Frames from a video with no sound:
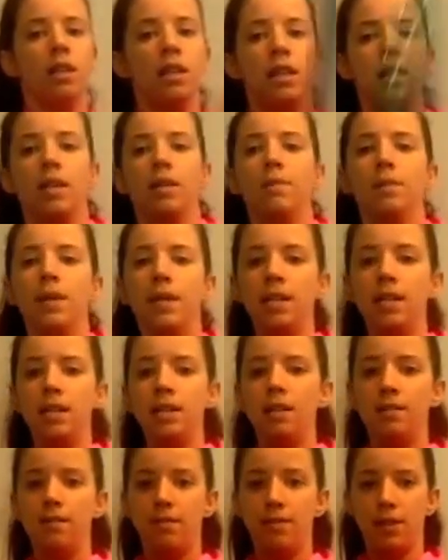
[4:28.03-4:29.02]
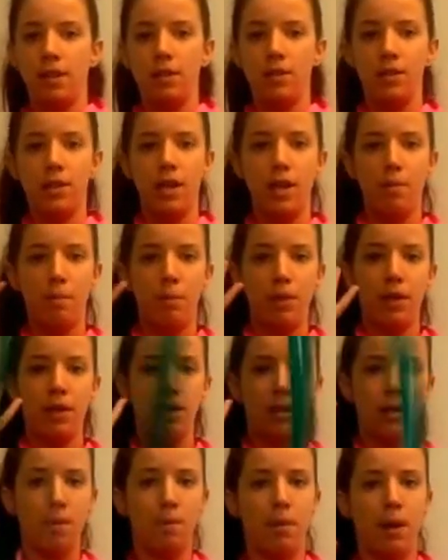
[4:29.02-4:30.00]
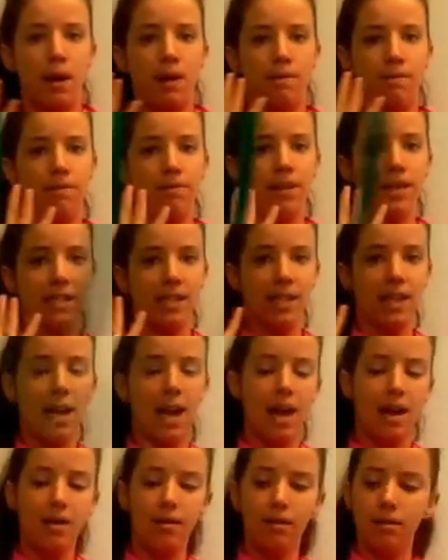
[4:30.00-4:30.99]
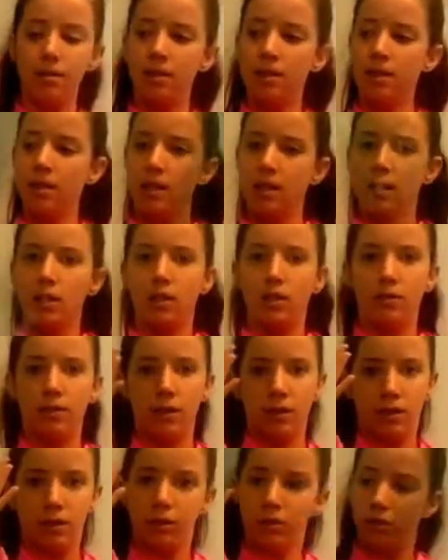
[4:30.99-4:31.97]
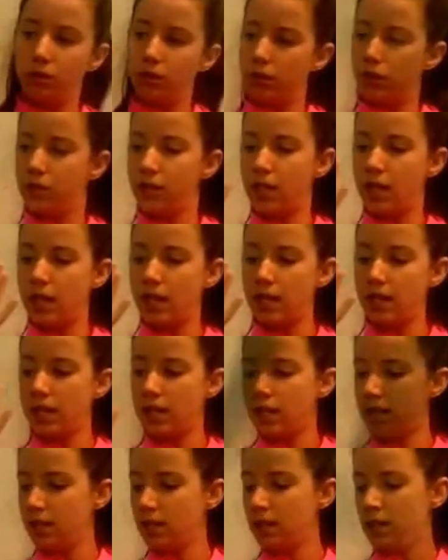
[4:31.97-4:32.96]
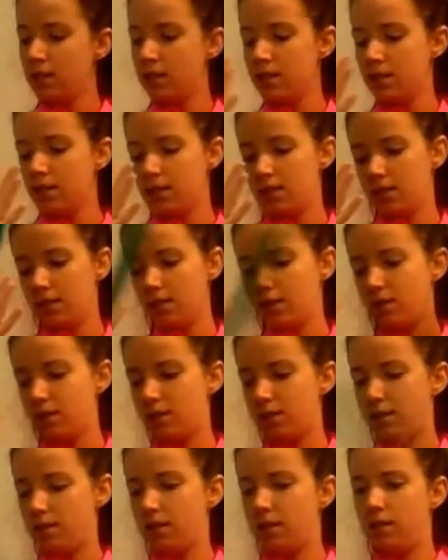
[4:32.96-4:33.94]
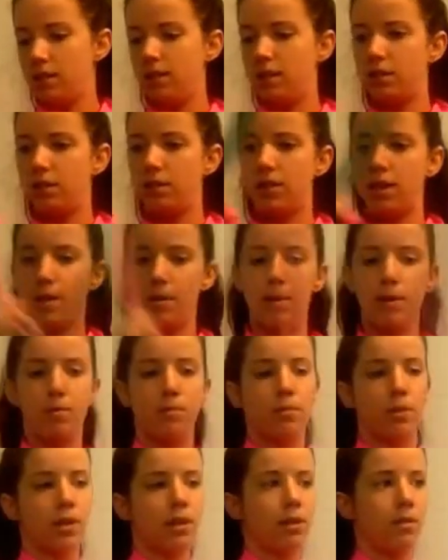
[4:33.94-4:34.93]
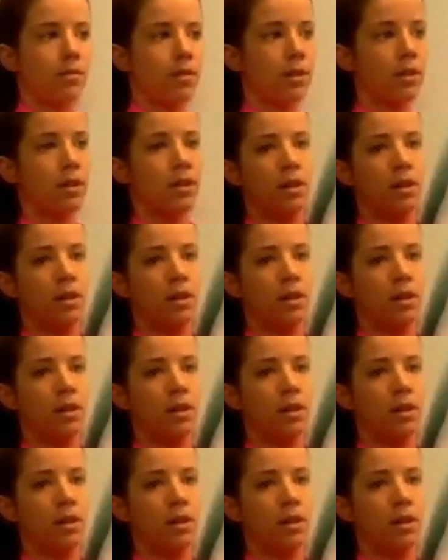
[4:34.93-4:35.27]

Thumb in, fingers up, palm facing out, fingers on your side, and then grab it, bring it over.